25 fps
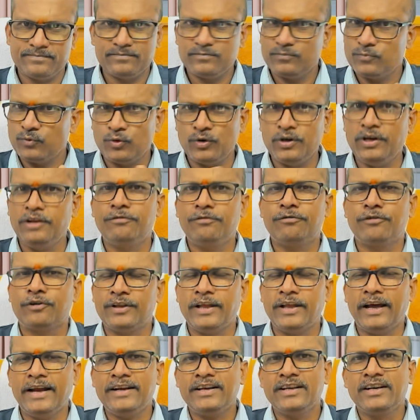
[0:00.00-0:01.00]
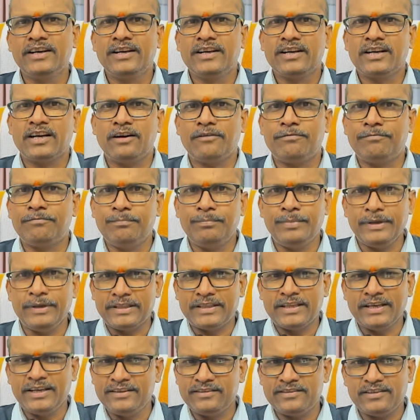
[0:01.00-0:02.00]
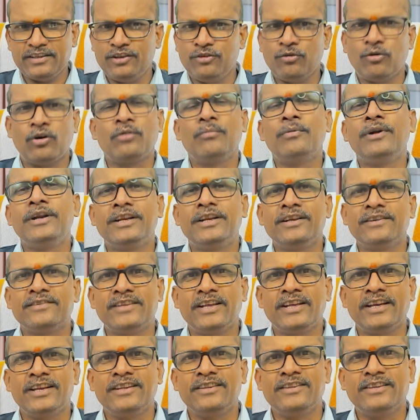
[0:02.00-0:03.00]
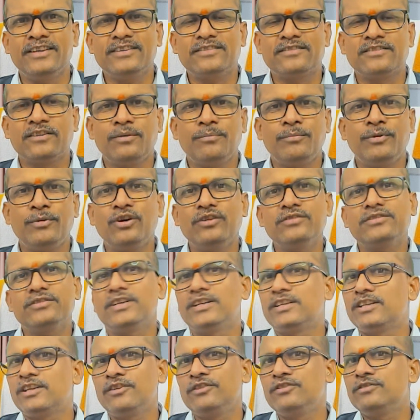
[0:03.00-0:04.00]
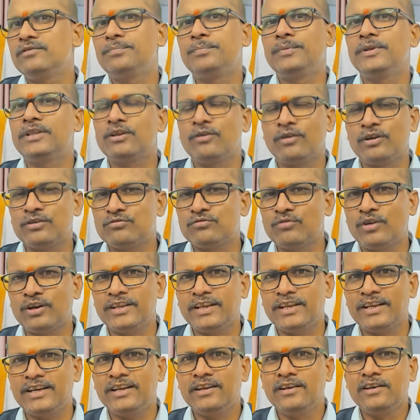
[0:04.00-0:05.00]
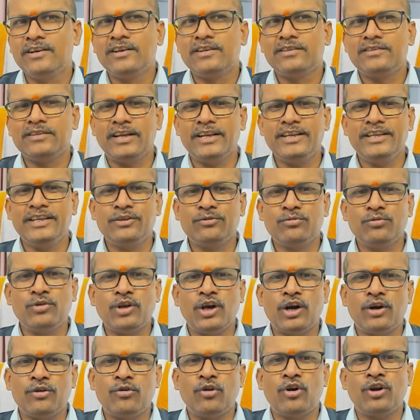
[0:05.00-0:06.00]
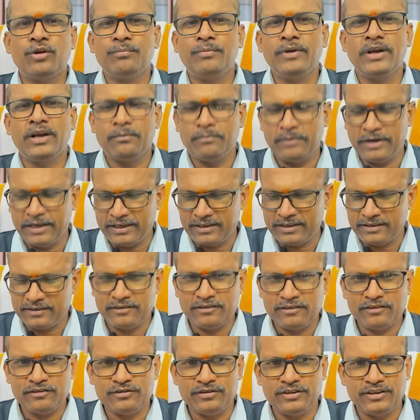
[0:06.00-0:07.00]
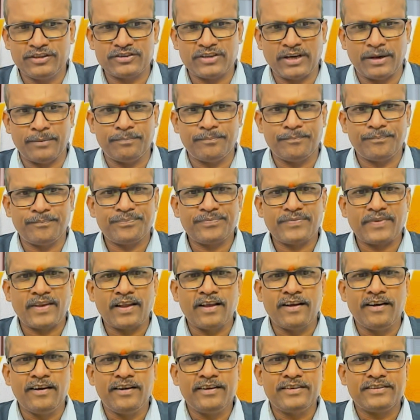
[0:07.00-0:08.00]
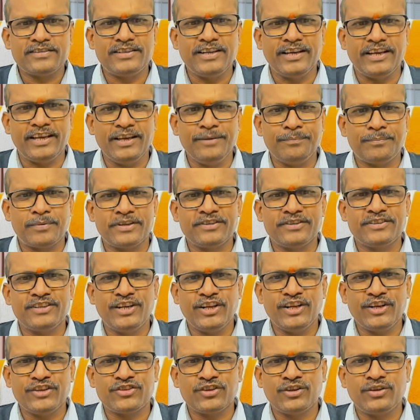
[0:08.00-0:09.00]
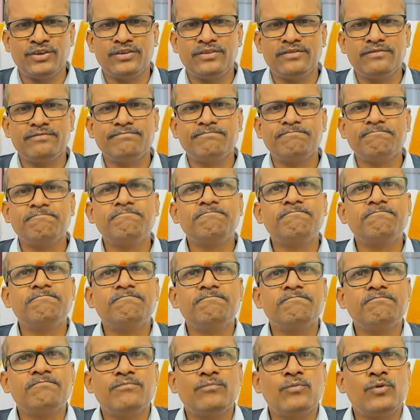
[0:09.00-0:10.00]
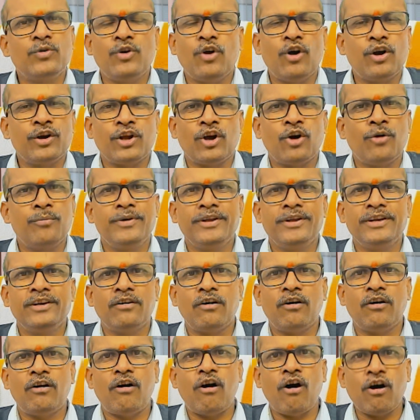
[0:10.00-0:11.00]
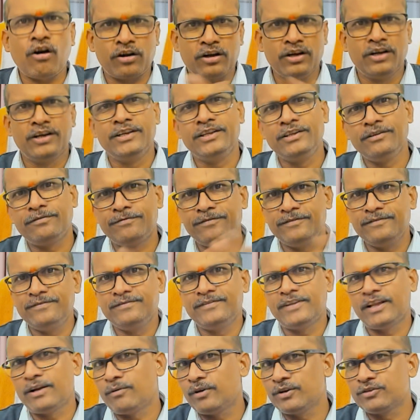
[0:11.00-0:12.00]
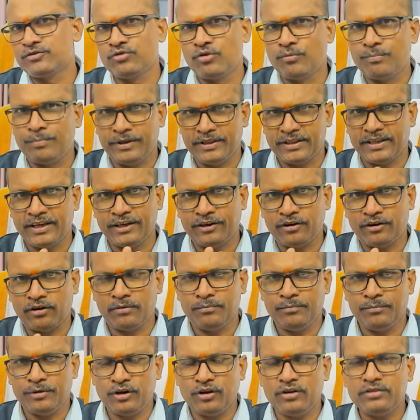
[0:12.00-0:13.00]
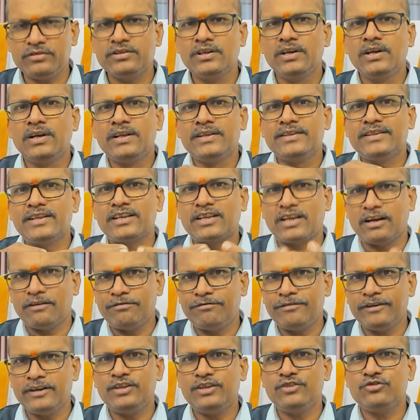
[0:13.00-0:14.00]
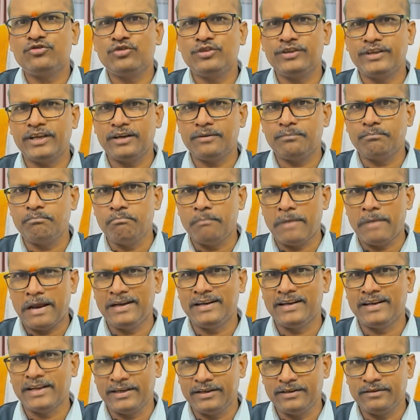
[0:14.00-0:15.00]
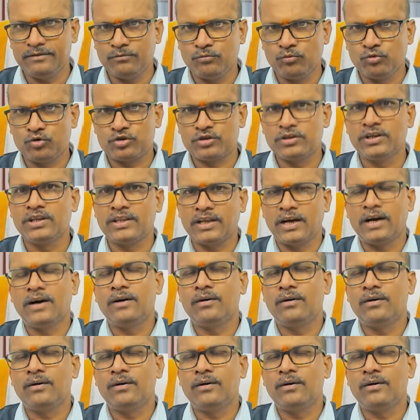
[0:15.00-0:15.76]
Only for that, pitta is involvement is there in this, because otherwise pitta was not there, then it would have not become like this type sticky presentation would not have been occurred if there was no pitta at all, because that kapha should get melted. Ushnata,